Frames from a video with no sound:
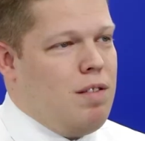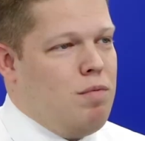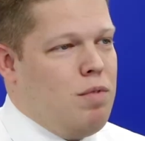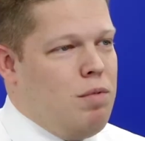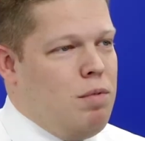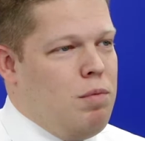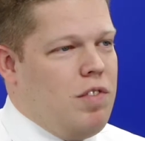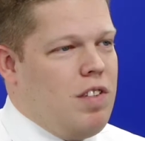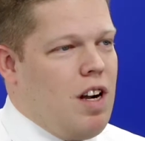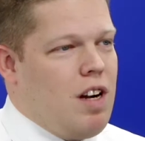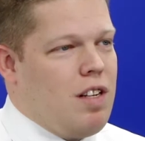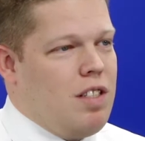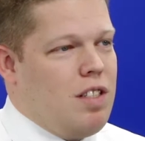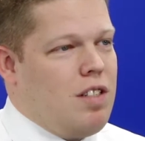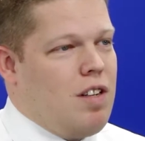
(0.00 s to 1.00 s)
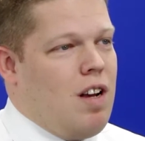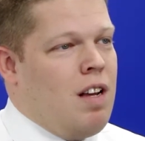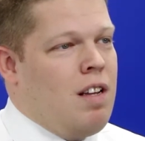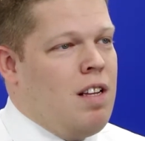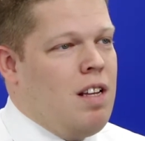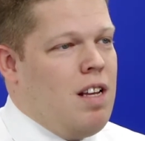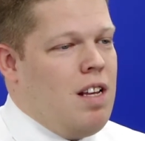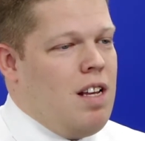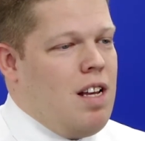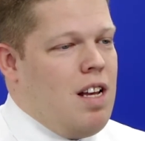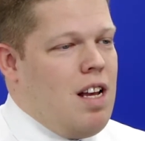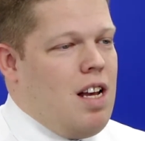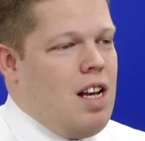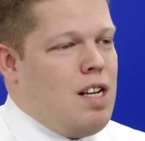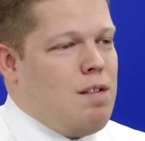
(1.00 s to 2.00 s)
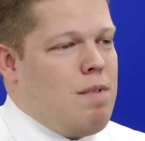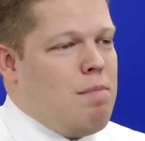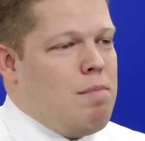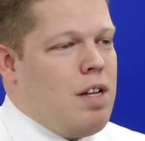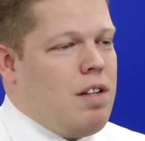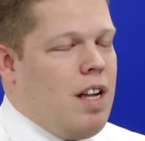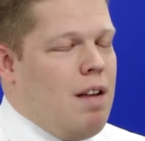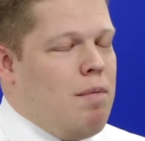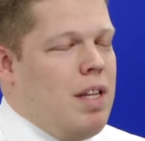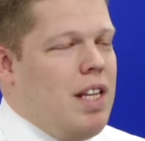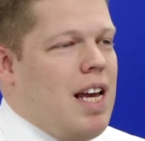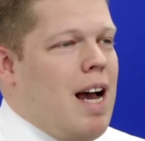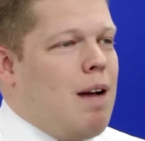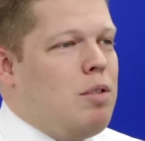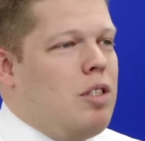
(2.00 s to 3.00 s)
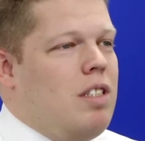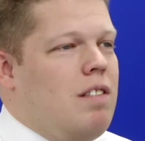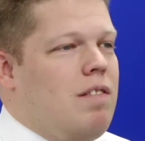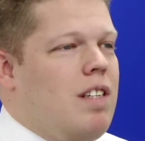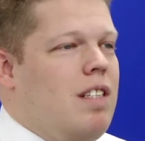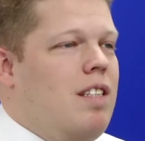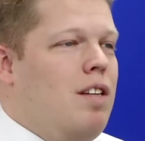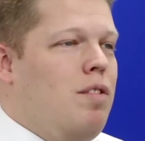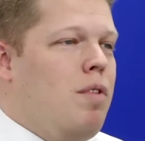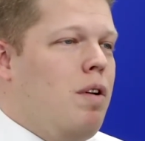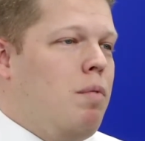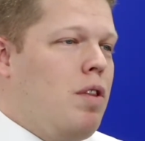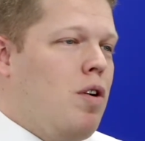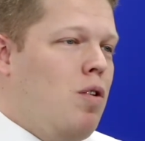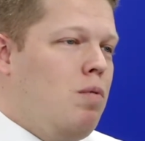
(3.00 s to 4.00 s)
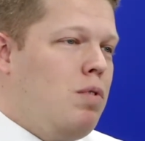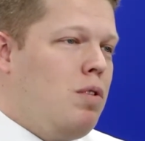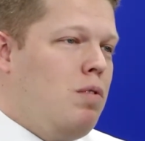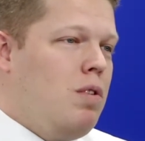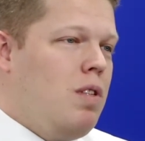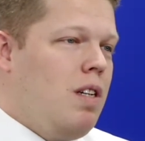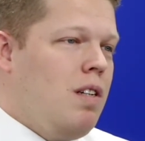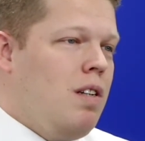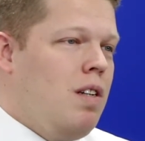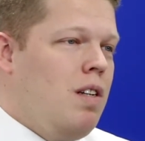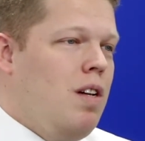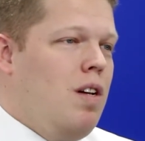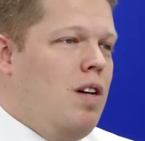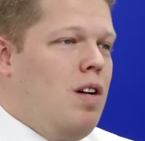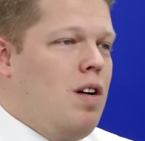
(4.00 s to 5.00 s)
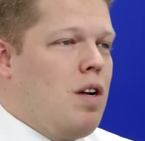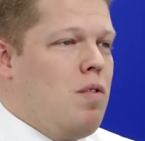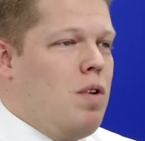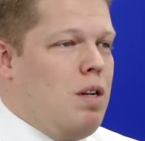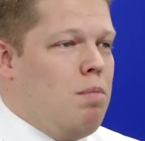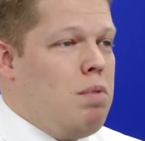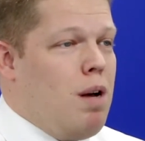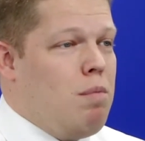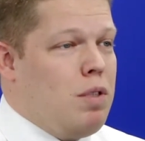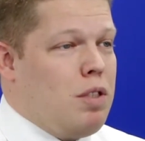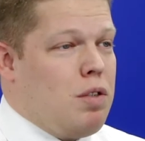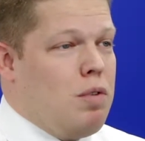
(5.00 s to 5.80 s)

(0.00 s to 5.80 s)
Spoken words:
And when we moved to Arkansas, my mother gave me the option of continuing with homeschooling or going to public